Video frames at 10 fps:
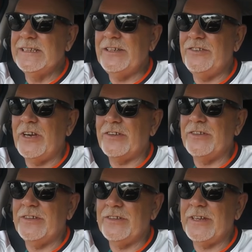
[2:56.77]
He
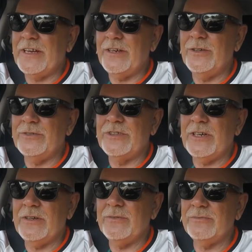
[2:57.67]
checked into that
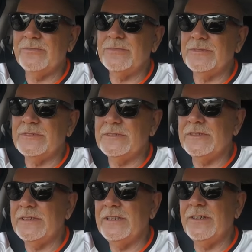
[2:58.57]
hotel.
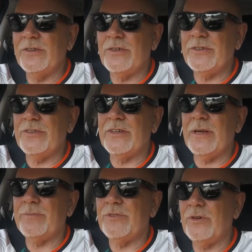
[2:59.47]
Got on his
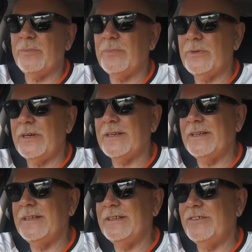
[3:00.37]
laptop,
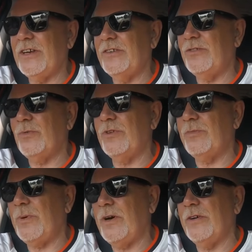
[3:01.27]
luckily changed all his
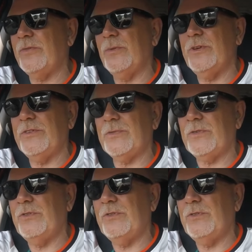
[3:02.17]
passwords for